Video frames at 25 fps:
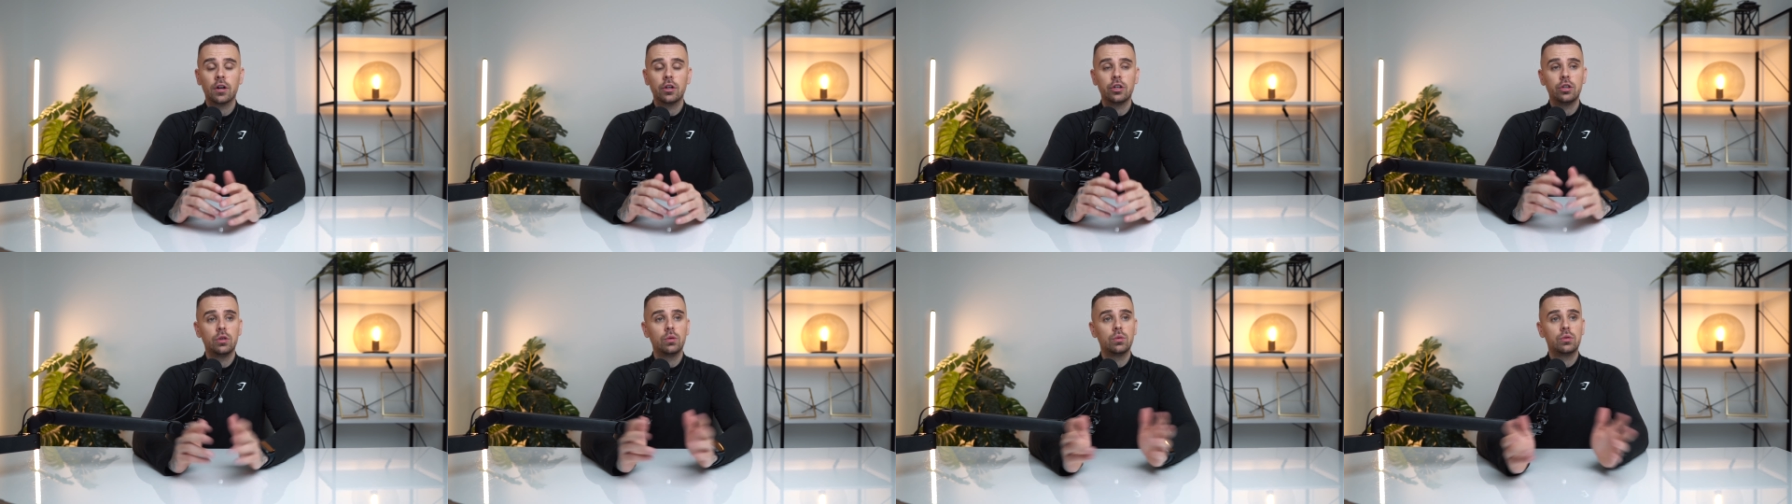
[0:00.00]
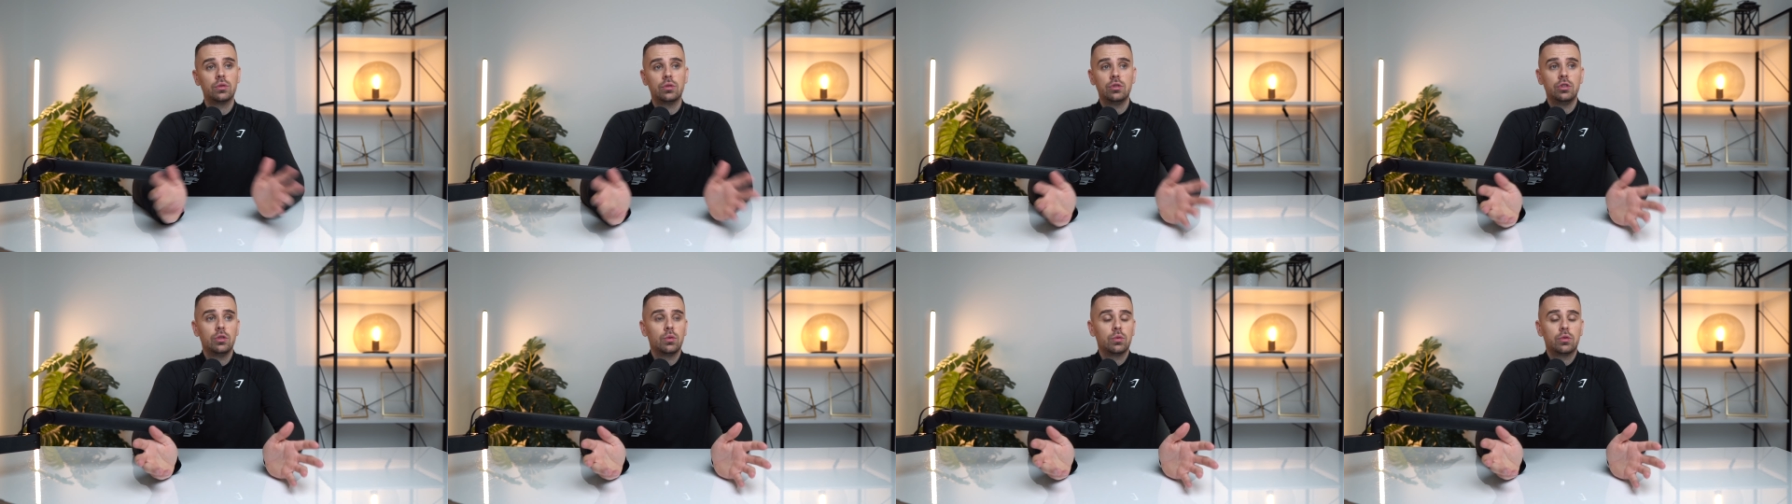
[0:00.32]
You'll
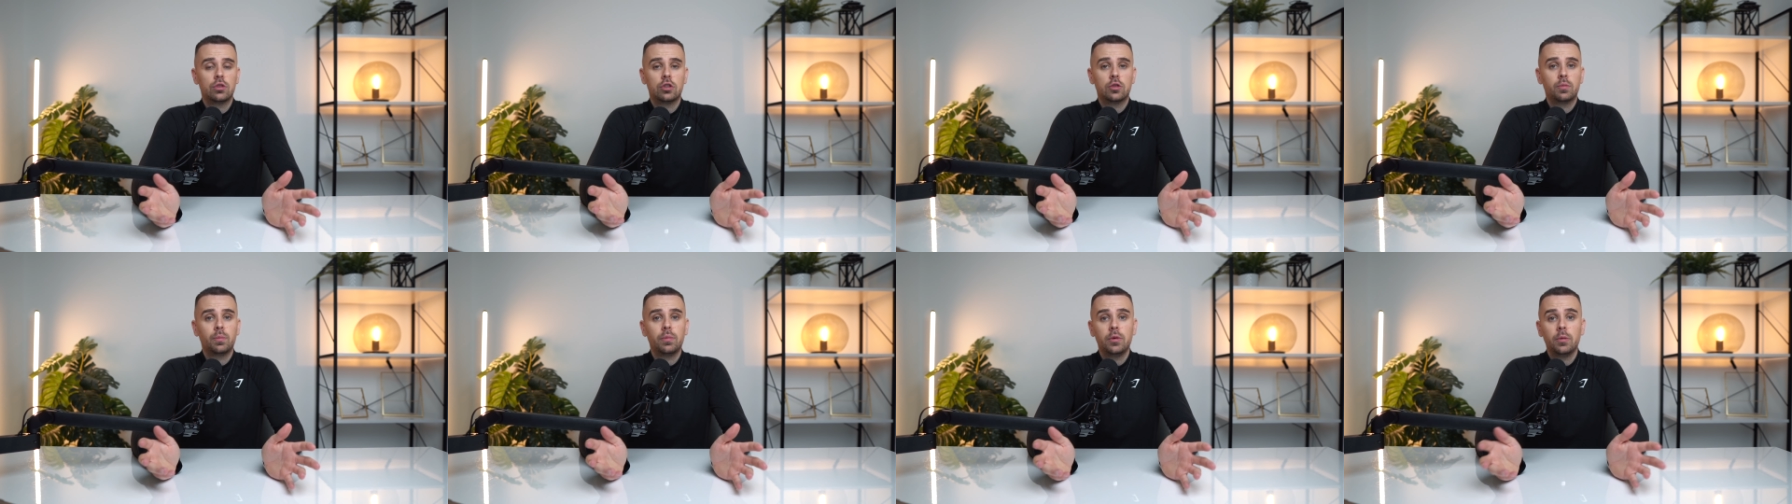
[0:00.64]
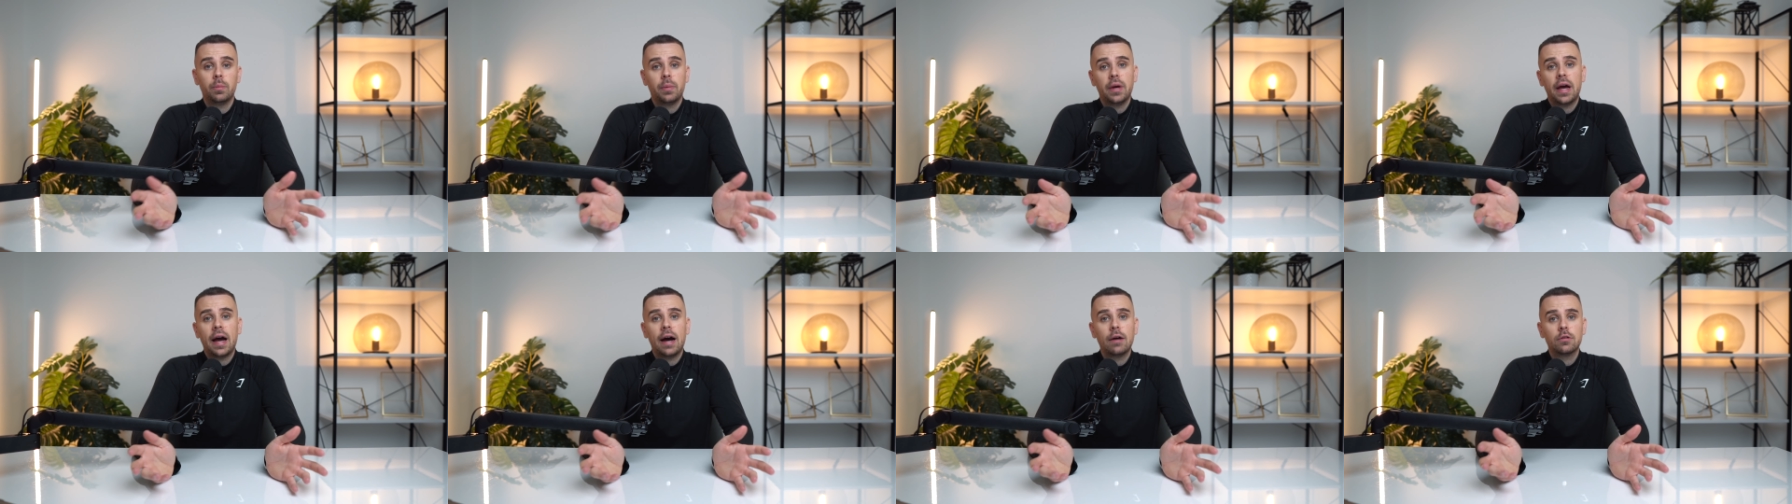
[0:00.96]
you'll you'll
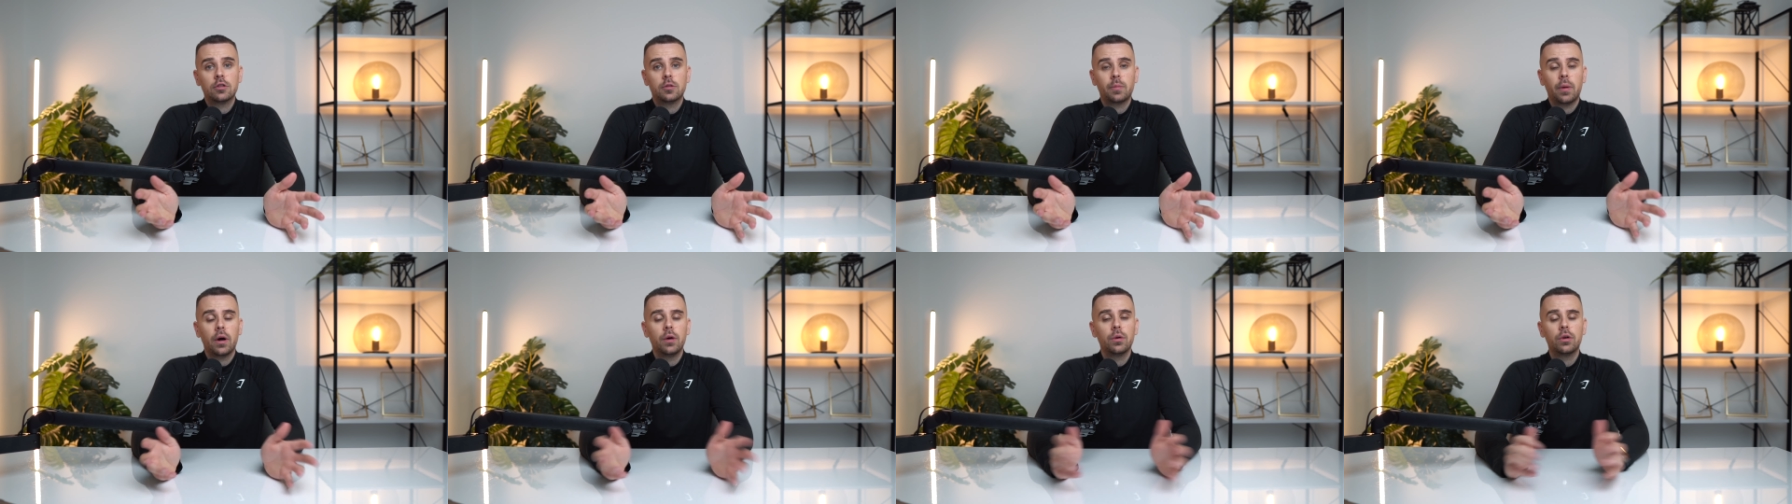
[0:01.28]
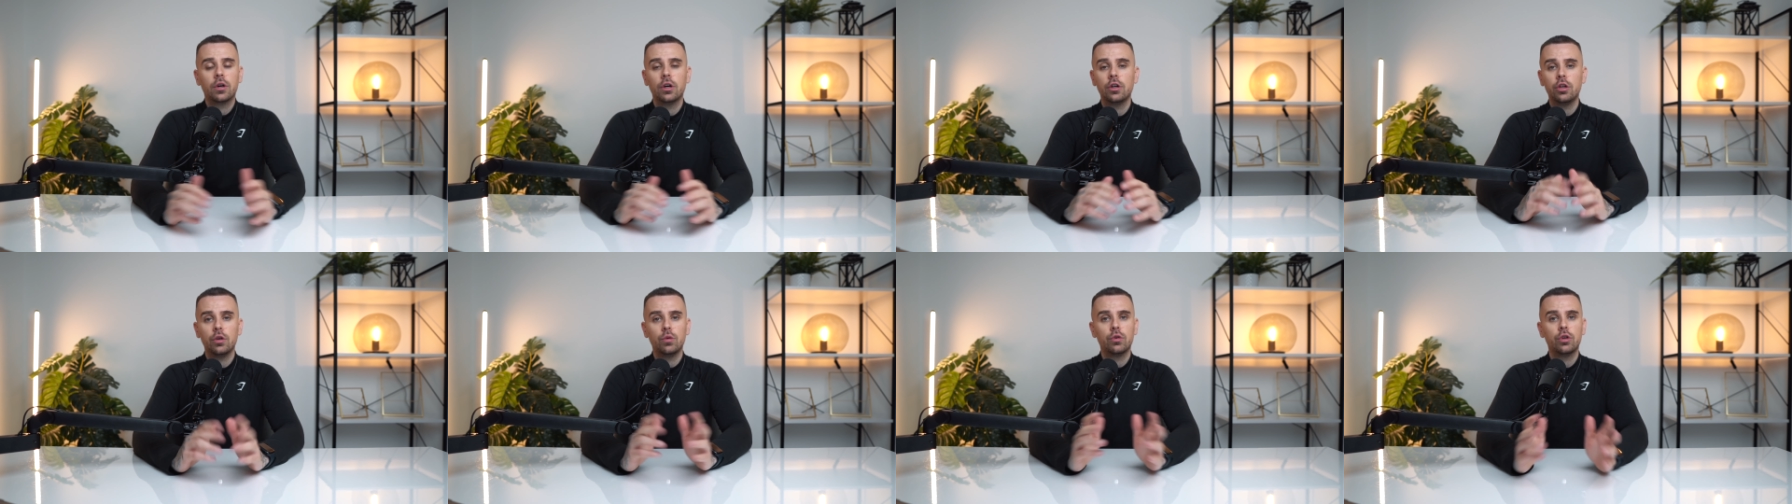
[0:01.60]
be
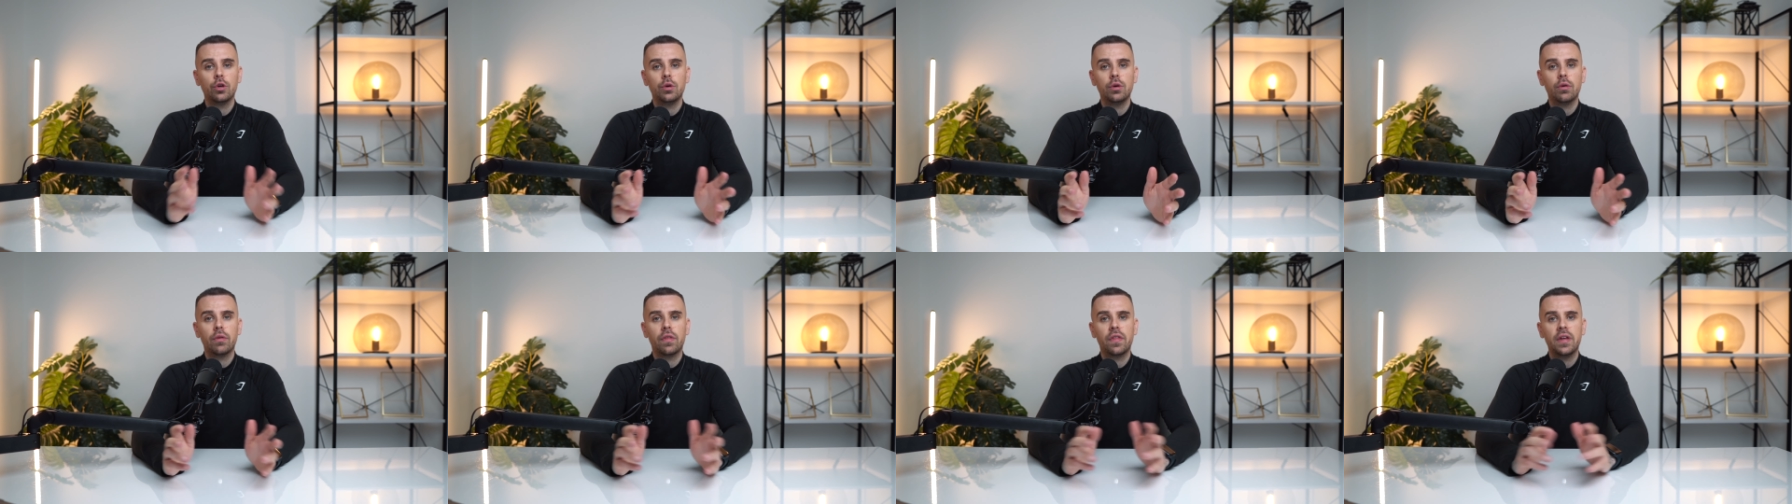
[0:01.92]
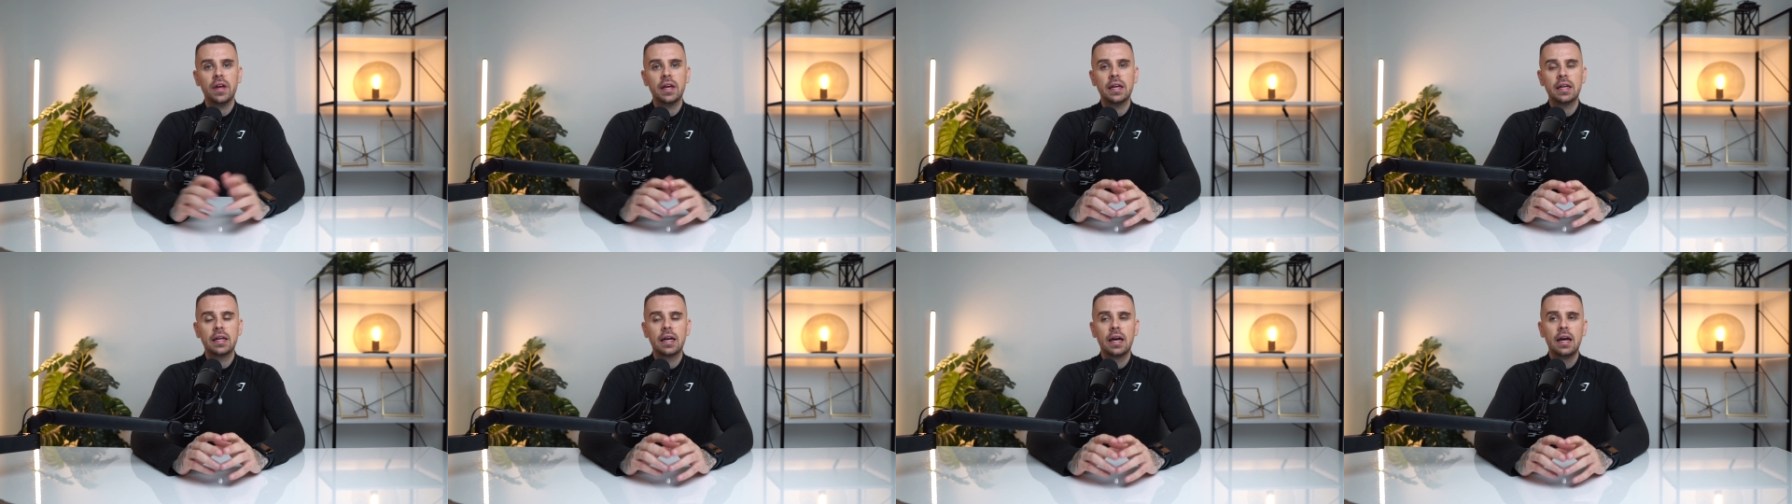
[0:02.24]
outspoken. You'll do your
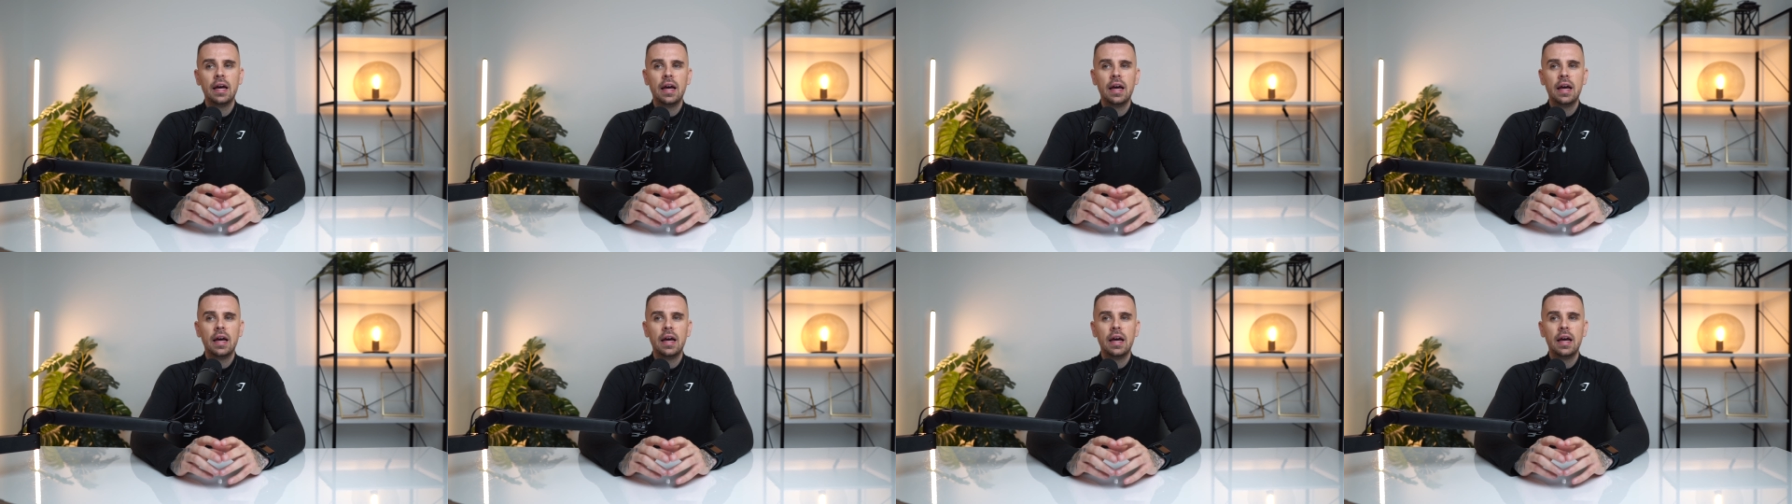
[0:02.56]
thing.